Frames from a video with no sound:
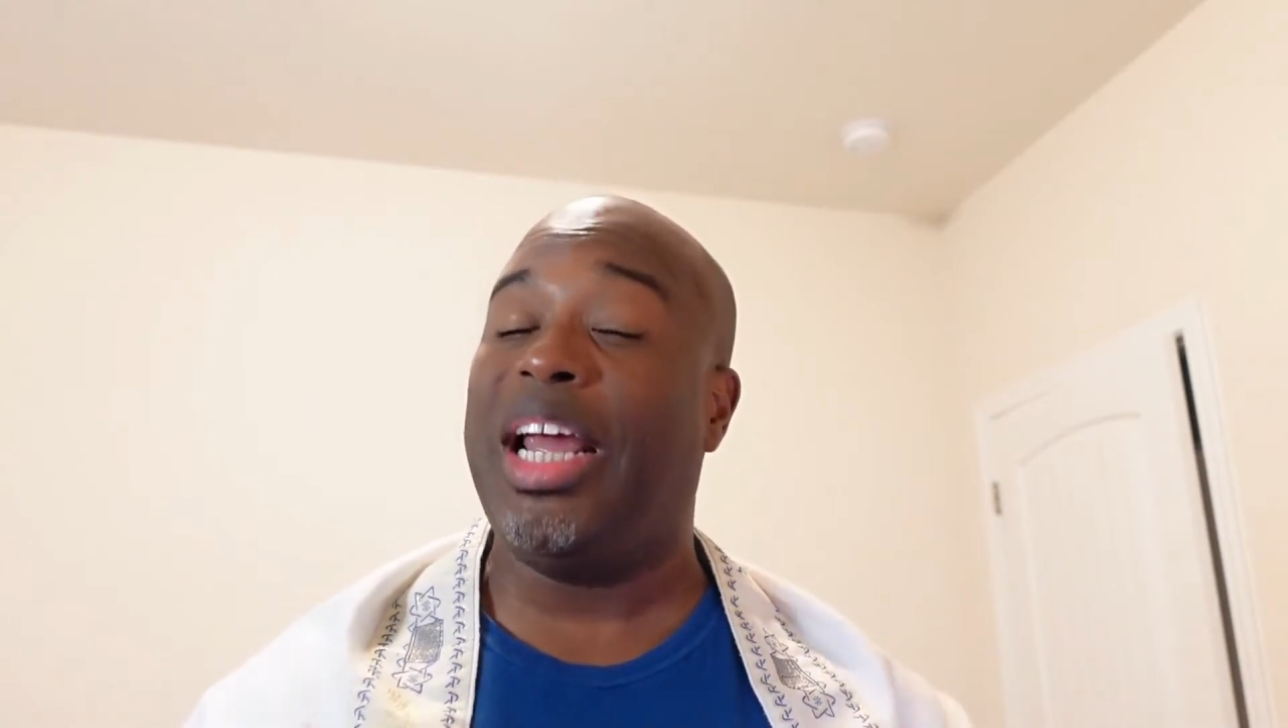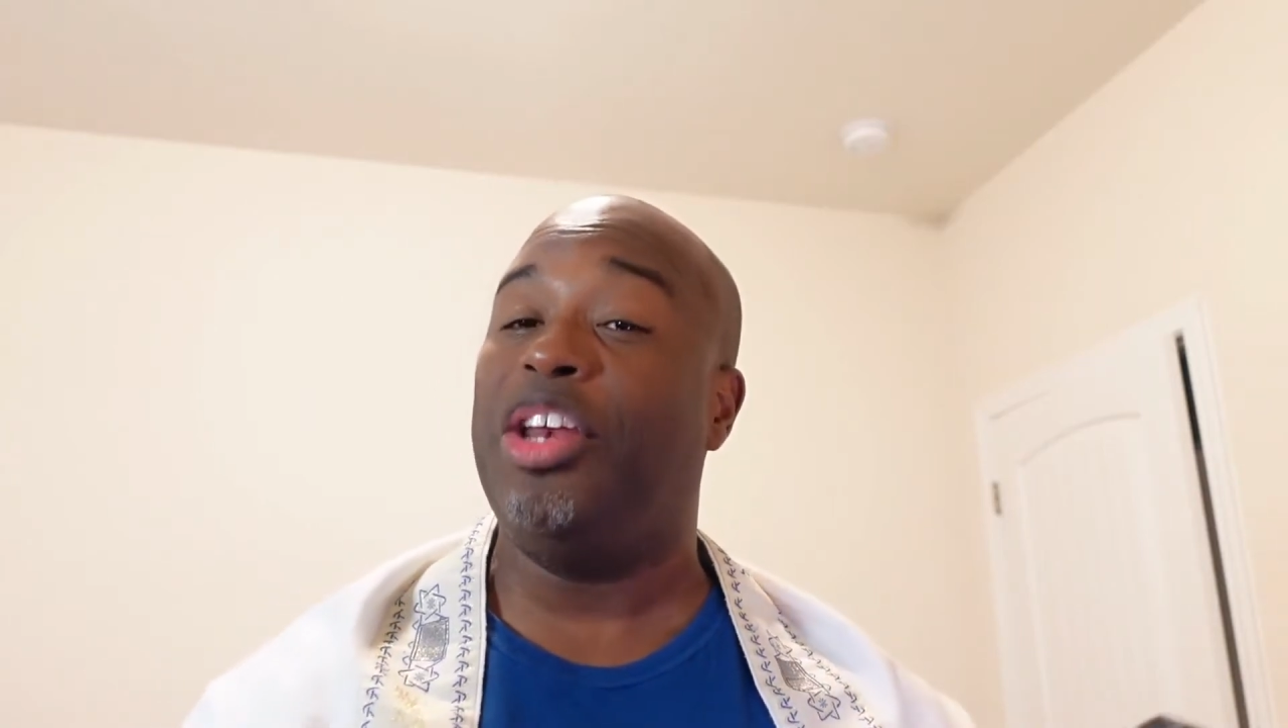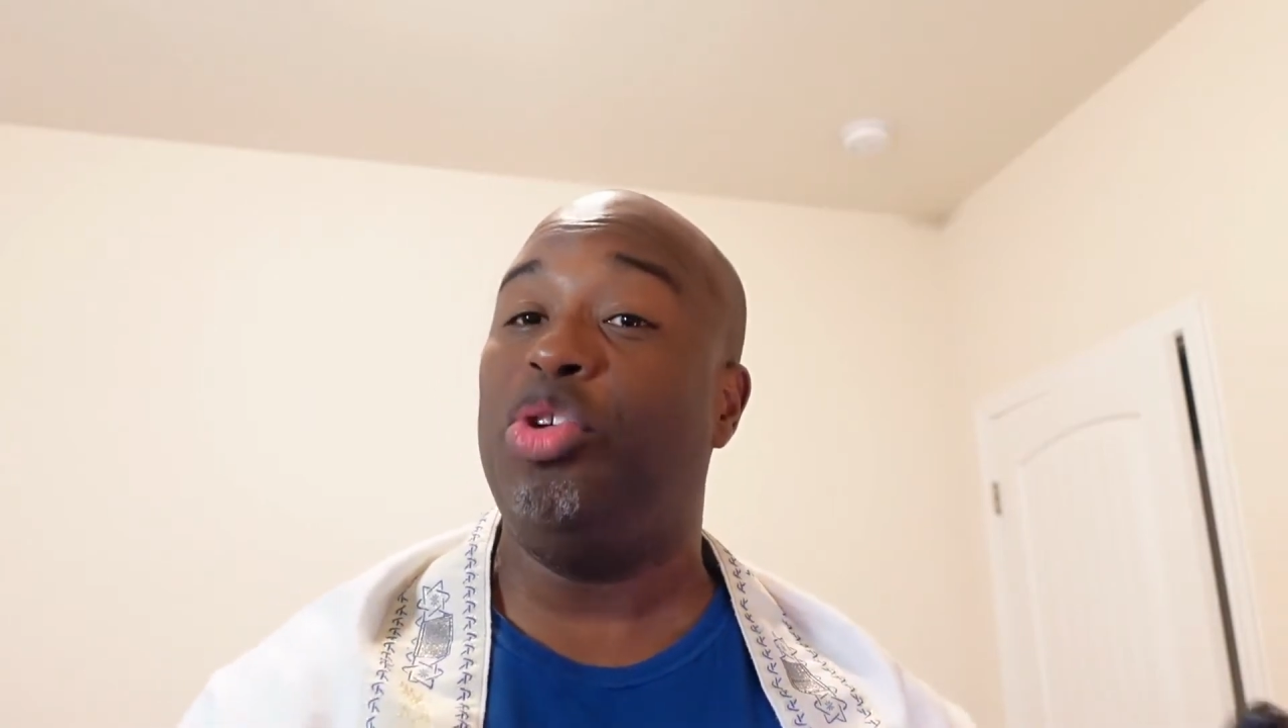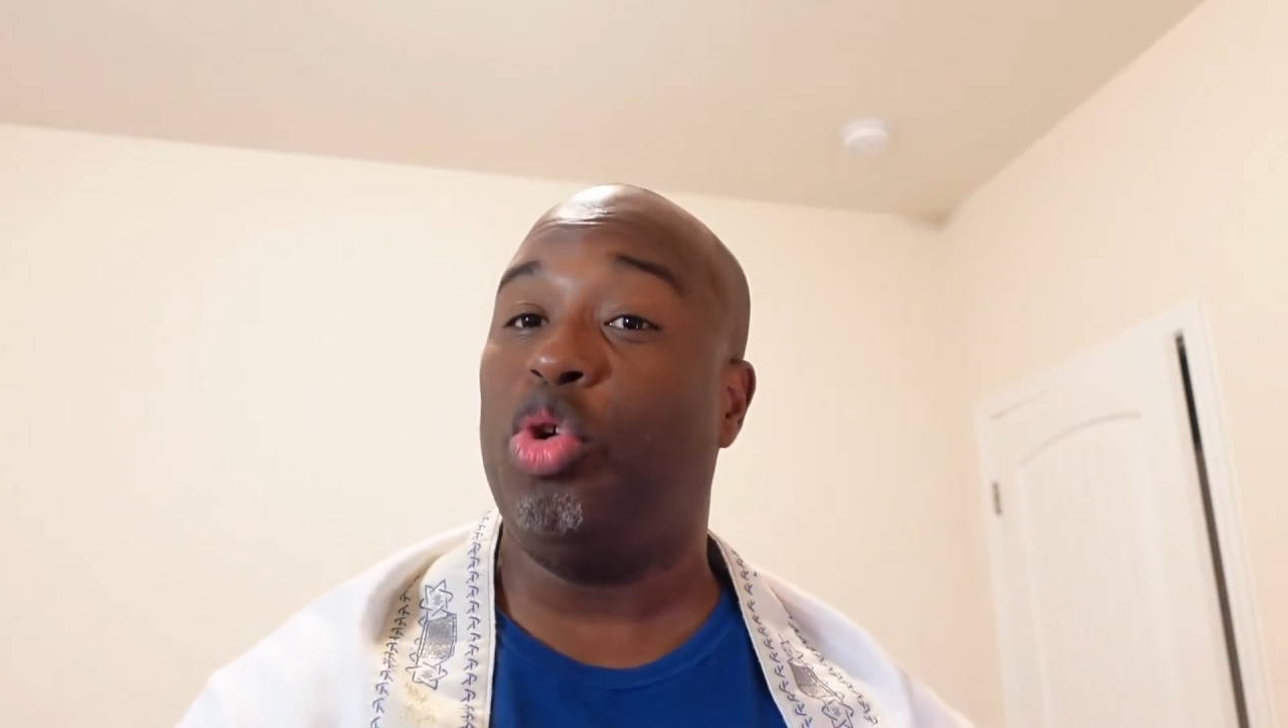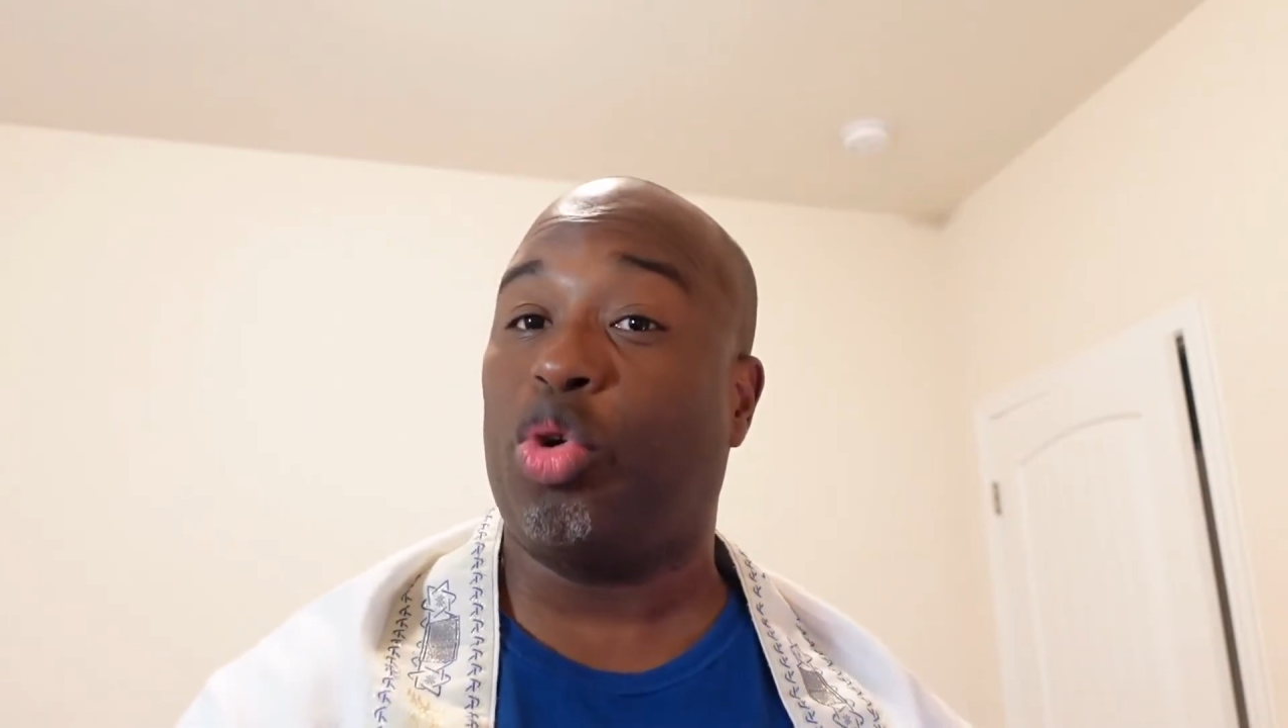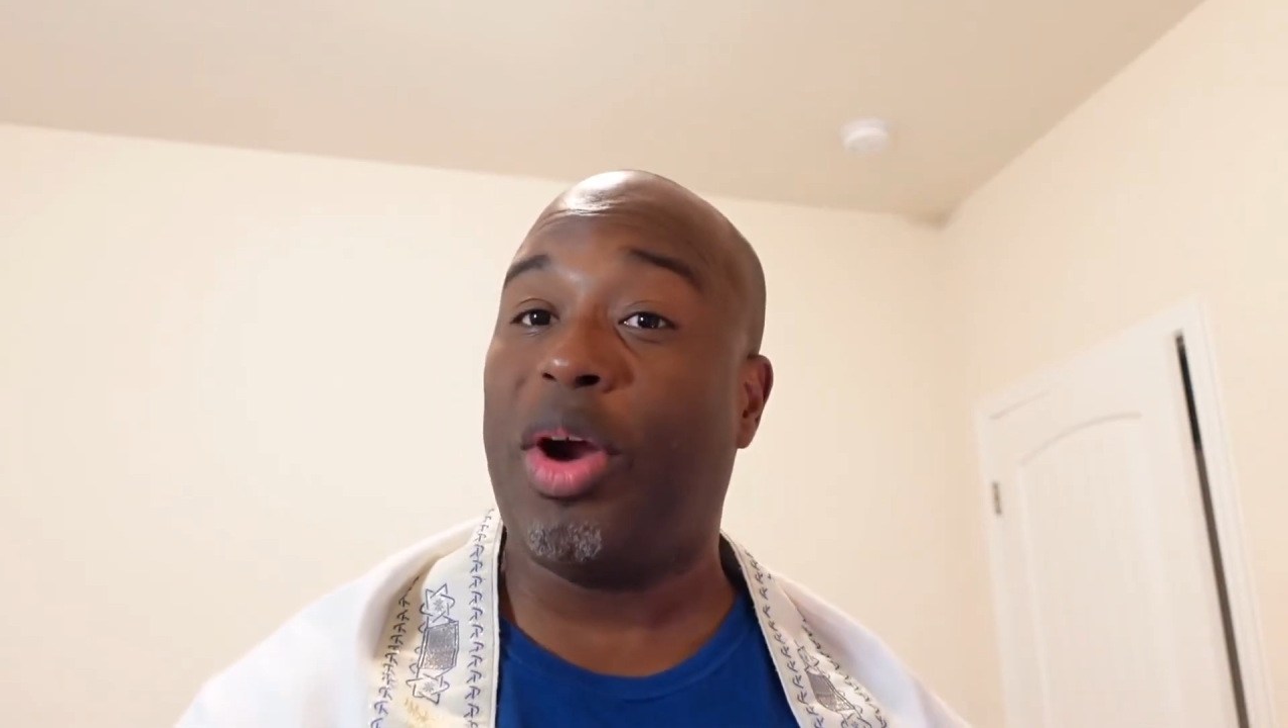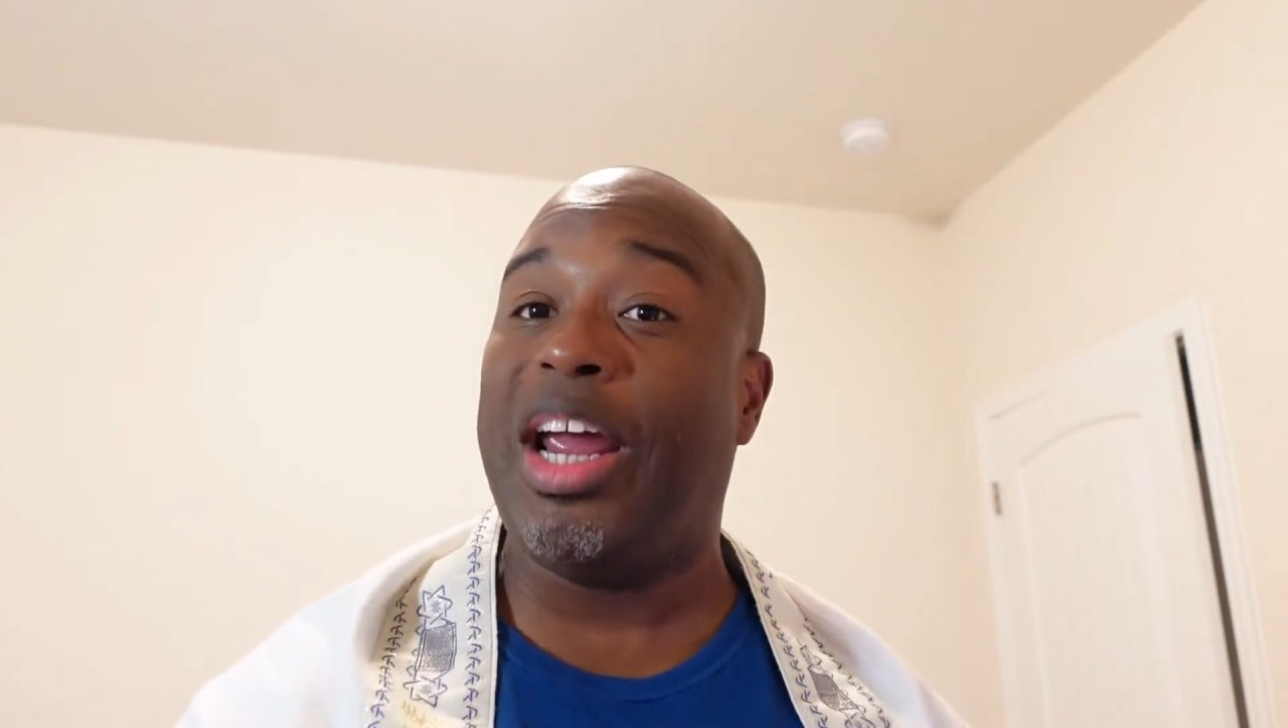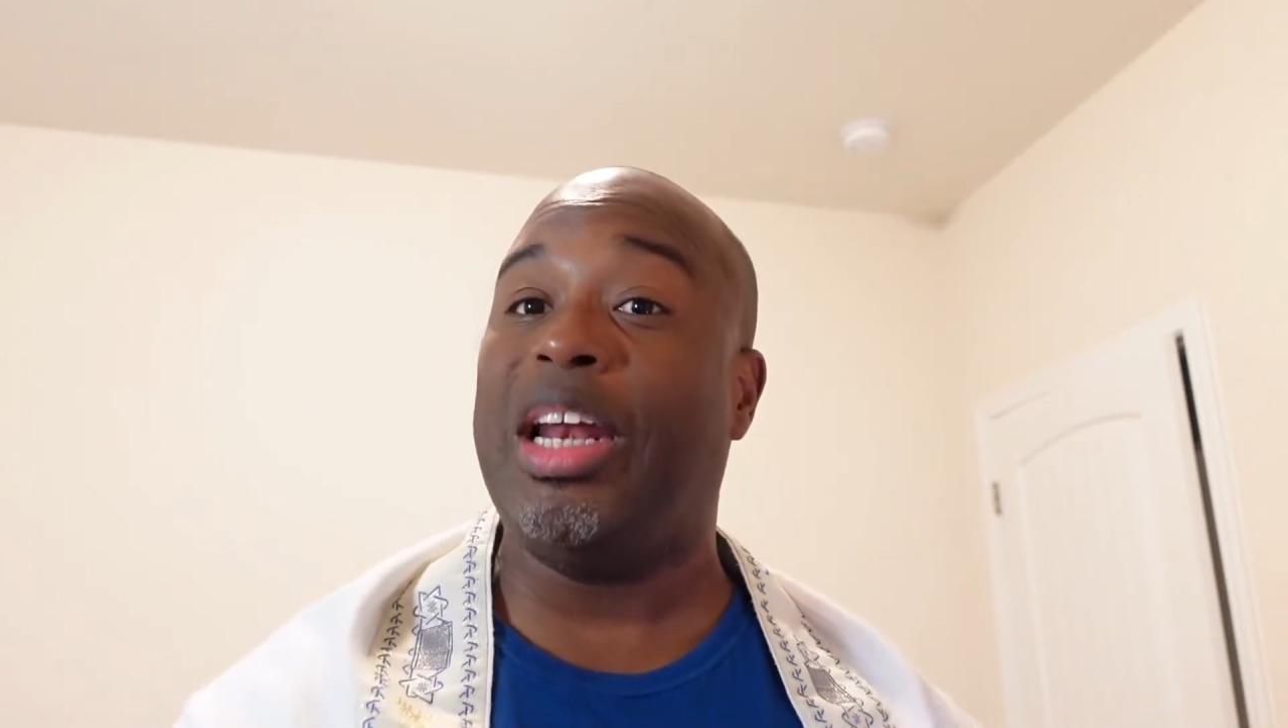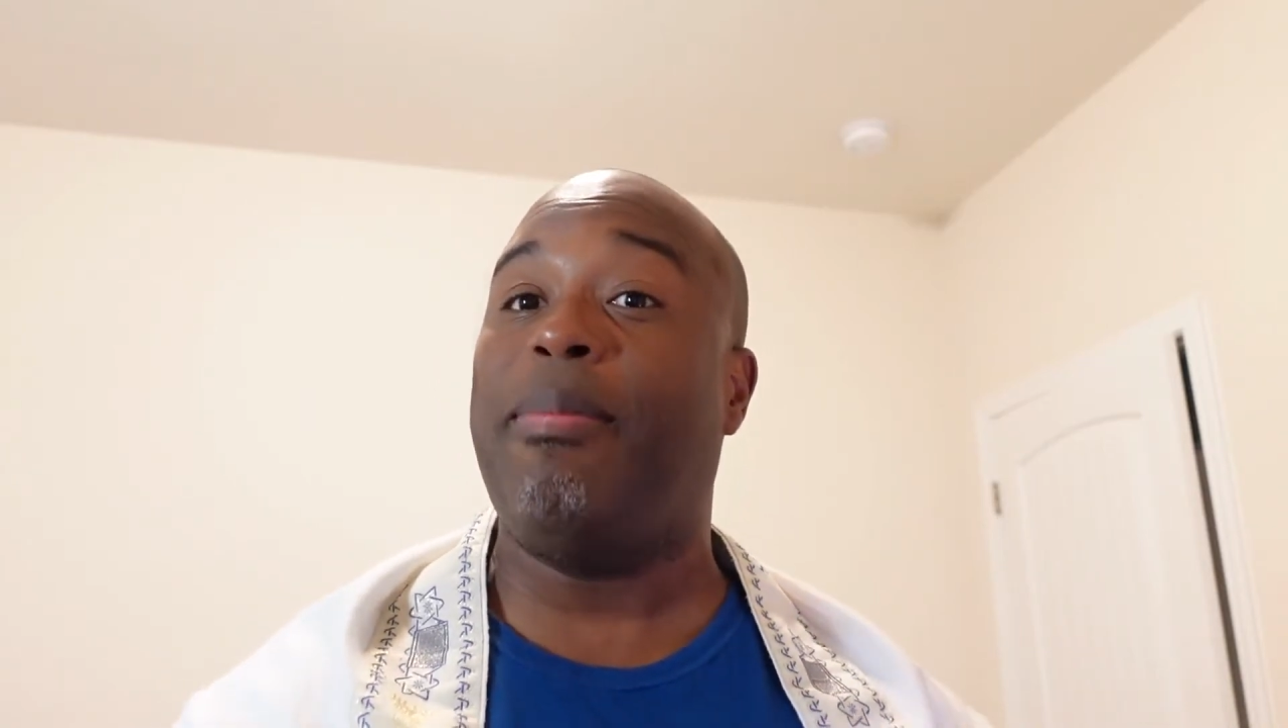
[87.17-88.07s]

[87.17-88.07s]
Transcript: in Ukraine,